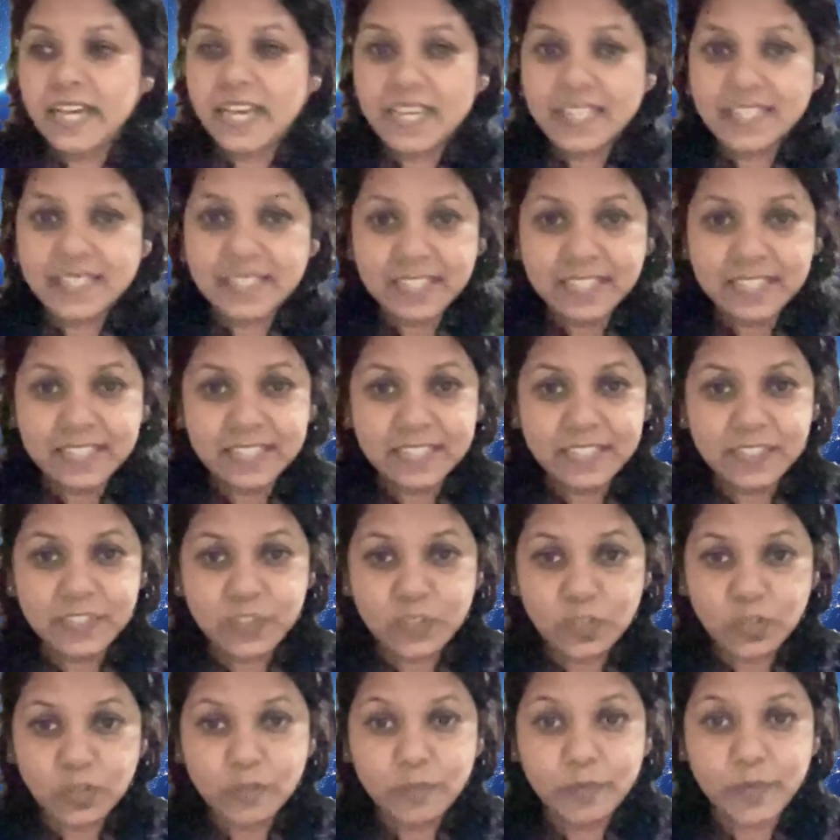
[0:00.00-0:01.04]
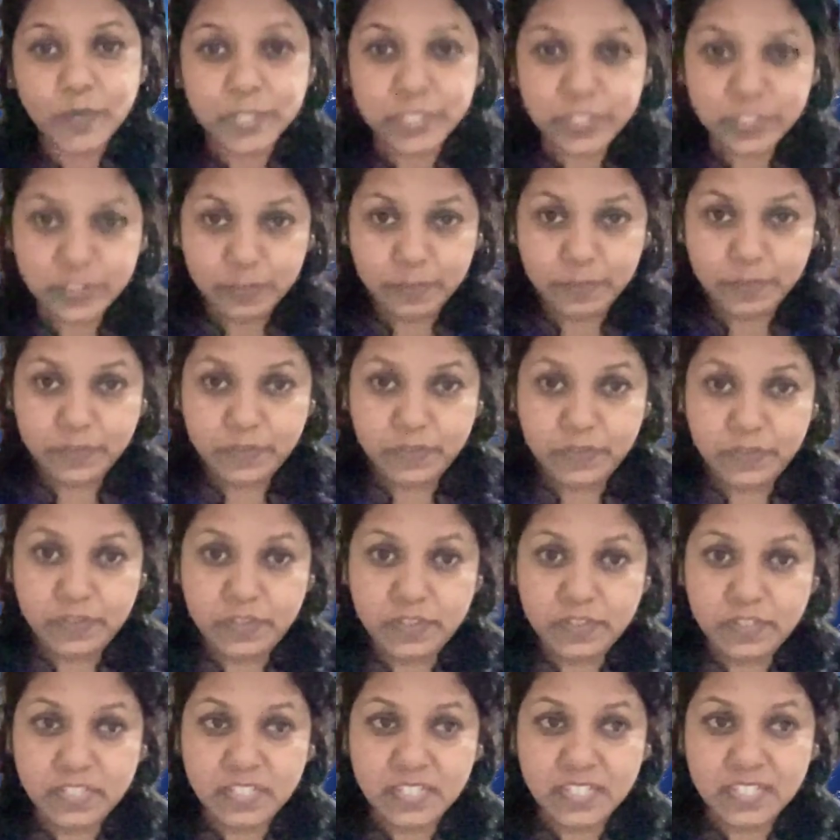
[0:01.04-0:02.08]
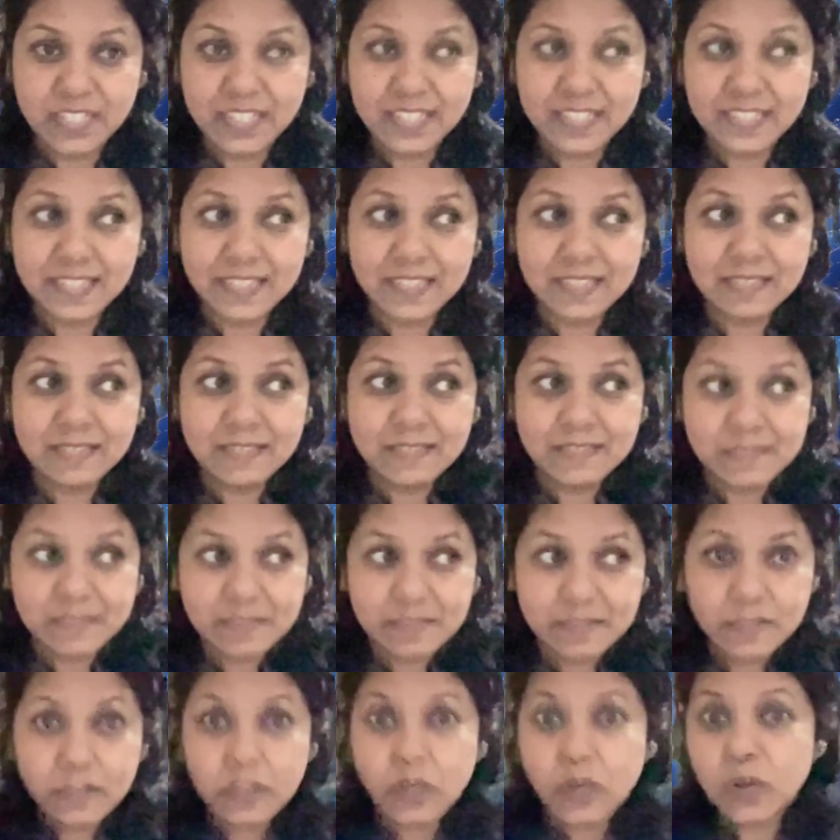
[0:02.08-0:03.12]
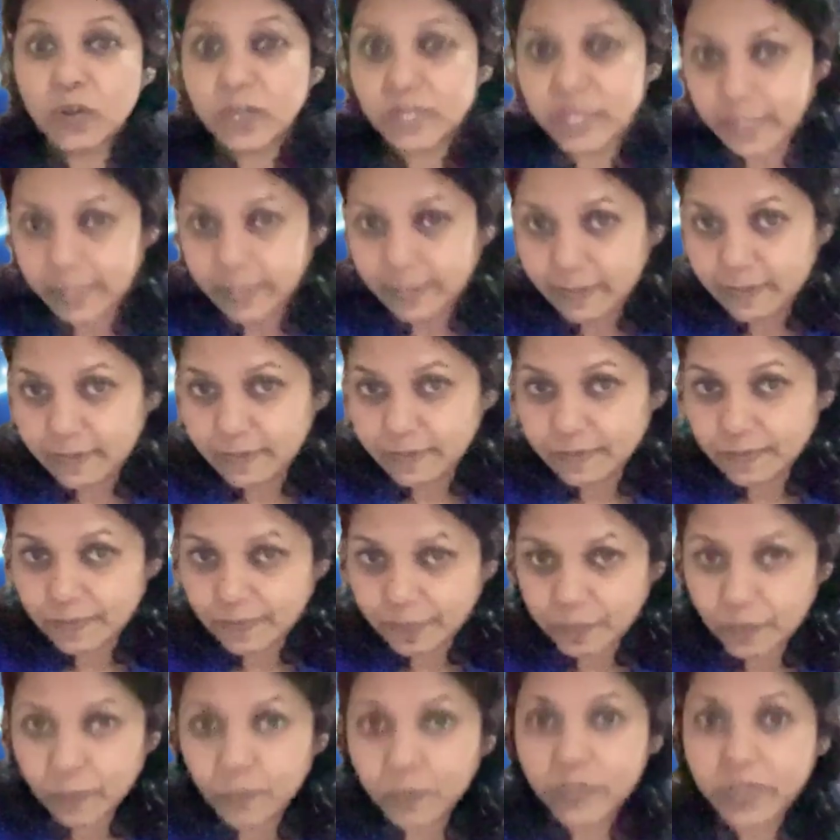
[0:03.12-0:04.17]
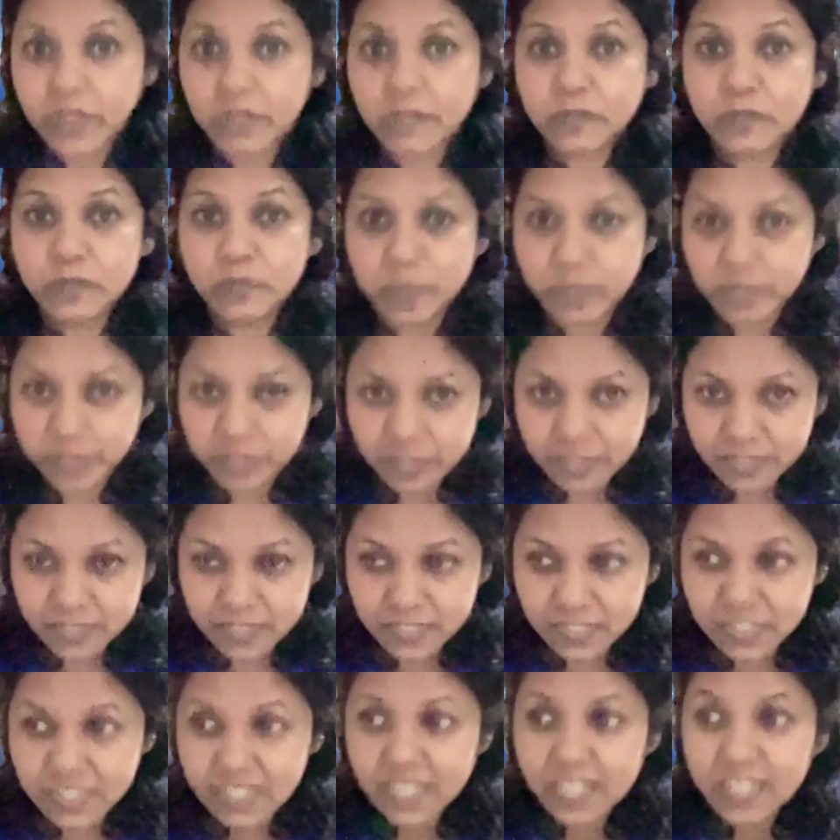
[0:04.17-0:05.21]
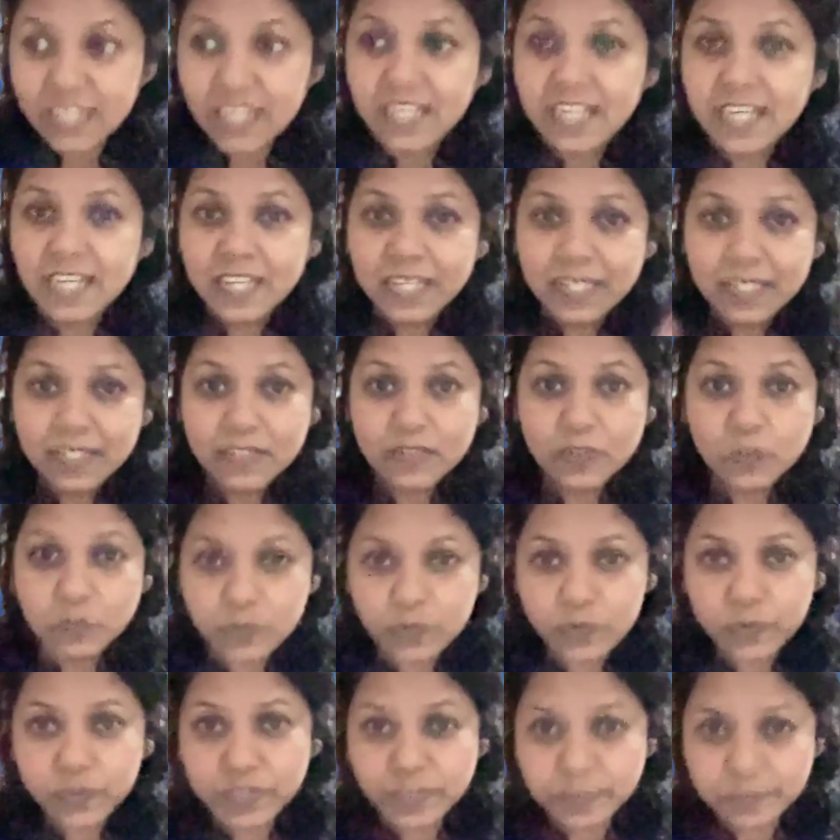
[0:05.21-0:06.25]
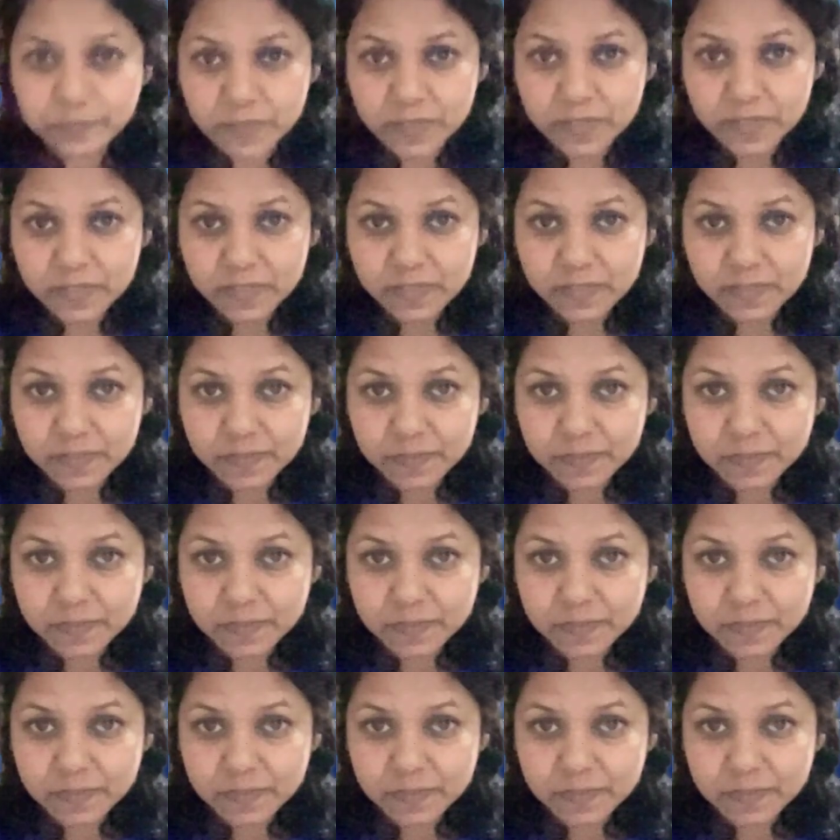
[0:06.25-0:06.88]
And then your body composition is talking without words in its own rhythms.